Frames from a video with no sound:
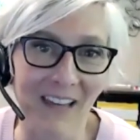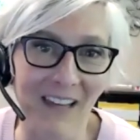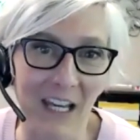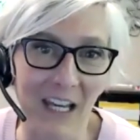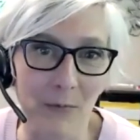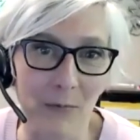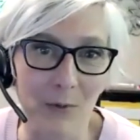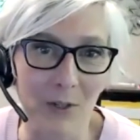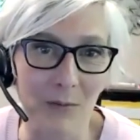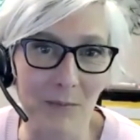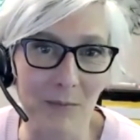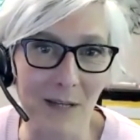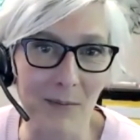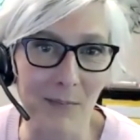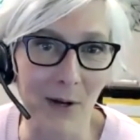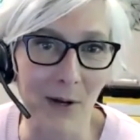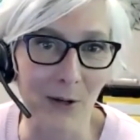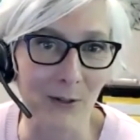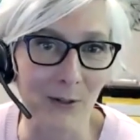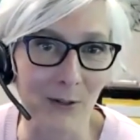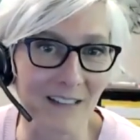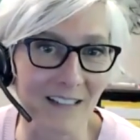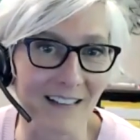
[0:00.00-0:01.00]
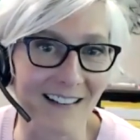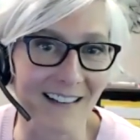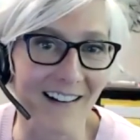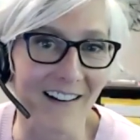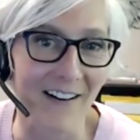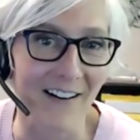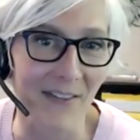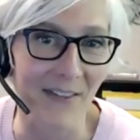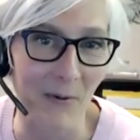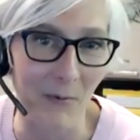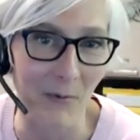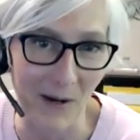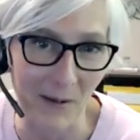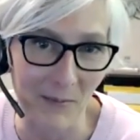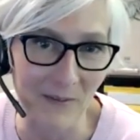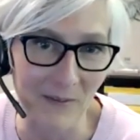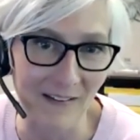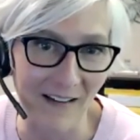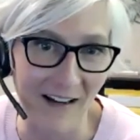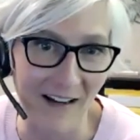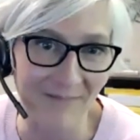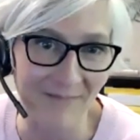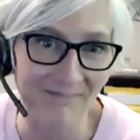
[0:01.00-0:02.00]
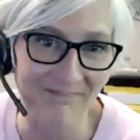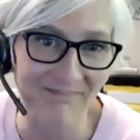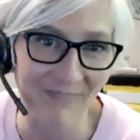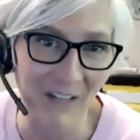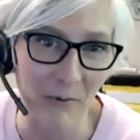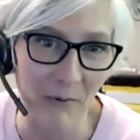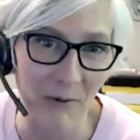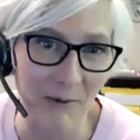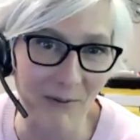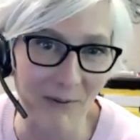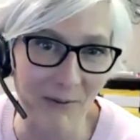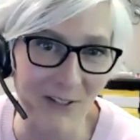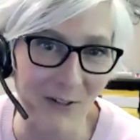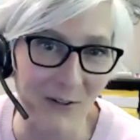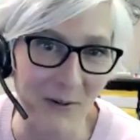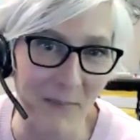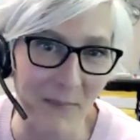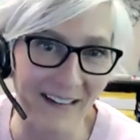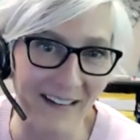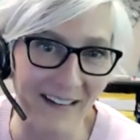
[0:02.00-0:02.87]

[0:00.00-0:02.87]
It will be posted on the website. We wish you the